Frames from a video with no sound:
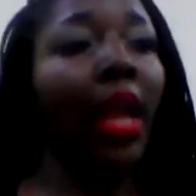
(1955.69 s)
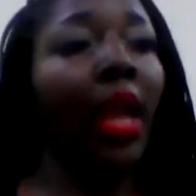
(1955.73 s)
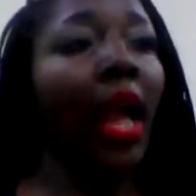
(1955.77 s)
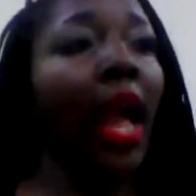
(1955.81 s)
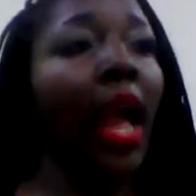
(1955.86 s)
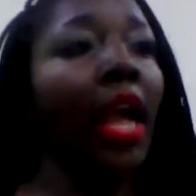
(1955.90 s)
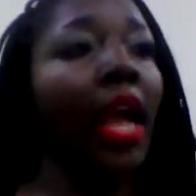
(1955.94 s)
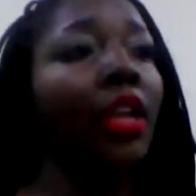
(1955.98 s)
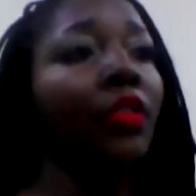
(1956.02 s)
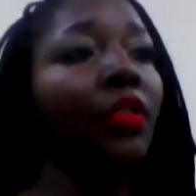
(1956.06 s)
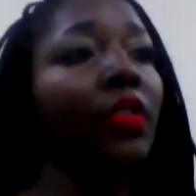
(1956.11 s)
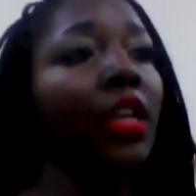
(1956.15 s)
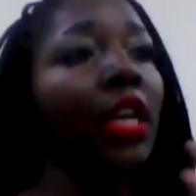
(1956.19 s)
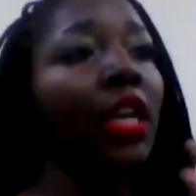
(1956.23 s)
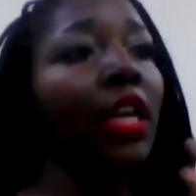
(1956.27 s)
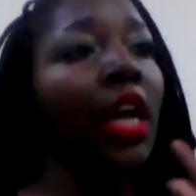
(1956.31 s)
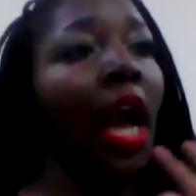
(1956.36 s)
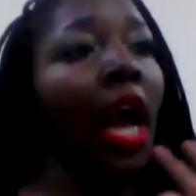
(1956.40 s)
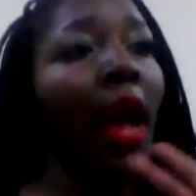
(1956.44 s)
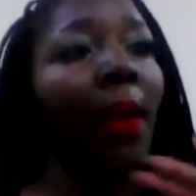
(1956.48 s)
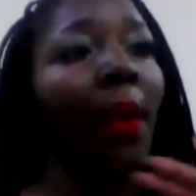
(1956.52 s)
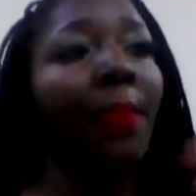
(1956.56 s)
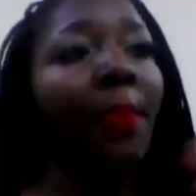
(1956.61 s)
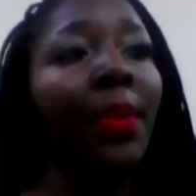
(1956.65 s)
I used to get
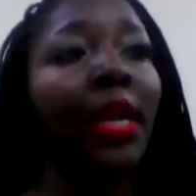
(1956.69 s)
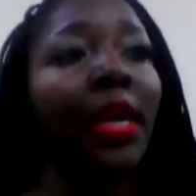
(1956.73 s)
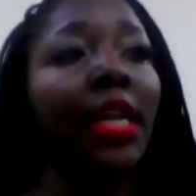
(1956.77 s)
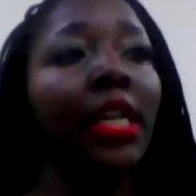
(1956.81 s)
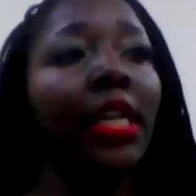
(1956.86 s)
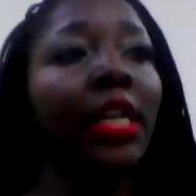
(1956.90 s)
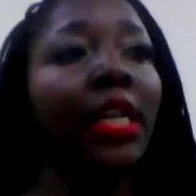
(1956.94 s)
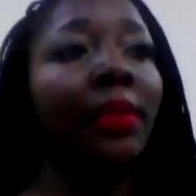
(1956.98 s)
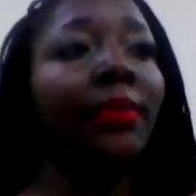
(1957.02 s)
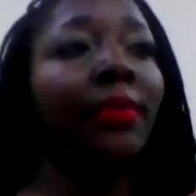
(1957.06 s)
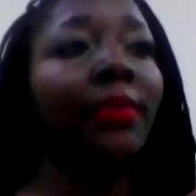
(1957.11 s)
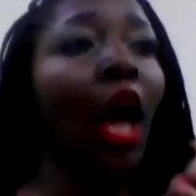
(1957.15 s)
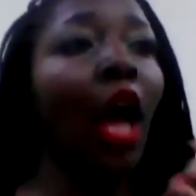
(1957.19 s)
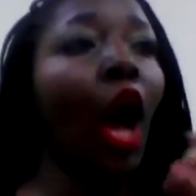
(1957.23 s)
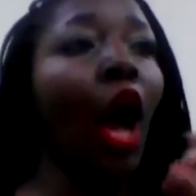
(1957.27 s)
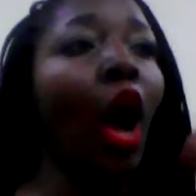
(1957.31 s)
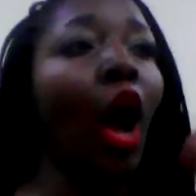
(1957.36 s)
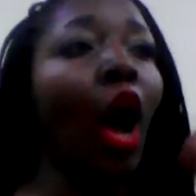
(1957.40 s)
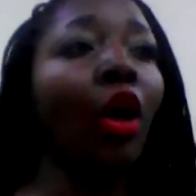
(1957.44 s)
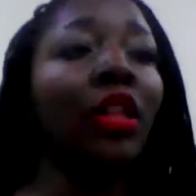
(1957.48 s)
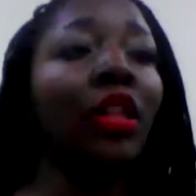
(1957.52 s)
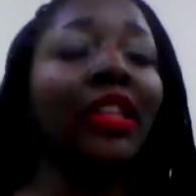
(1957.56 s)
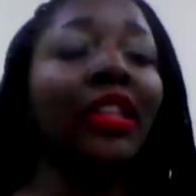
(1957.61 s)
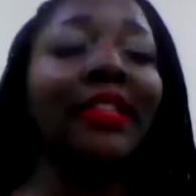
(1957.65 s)
called big lips
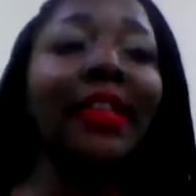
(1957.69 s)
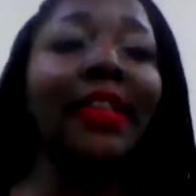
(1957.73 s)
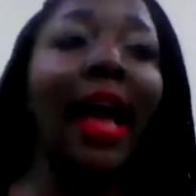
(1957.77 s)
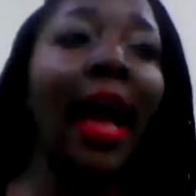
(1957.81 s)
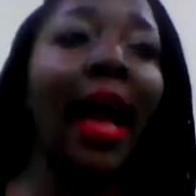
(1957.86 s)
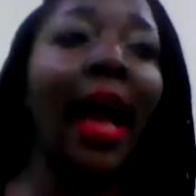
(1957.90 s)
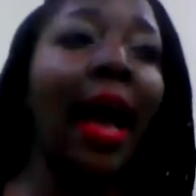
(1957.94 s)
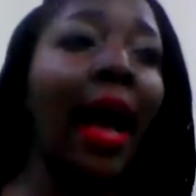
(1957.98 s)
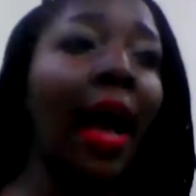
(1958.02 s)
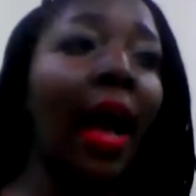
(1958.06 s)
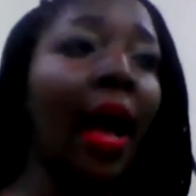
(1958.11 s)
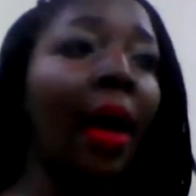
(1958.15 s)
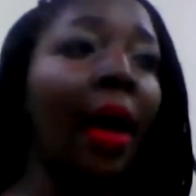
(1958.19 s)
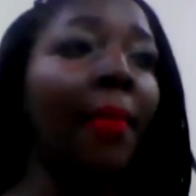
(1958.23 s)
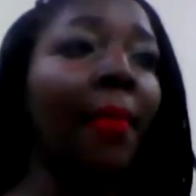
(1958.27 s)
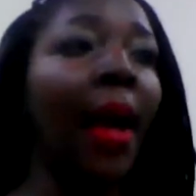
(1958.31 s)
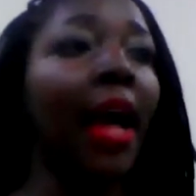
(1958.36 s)
all the time.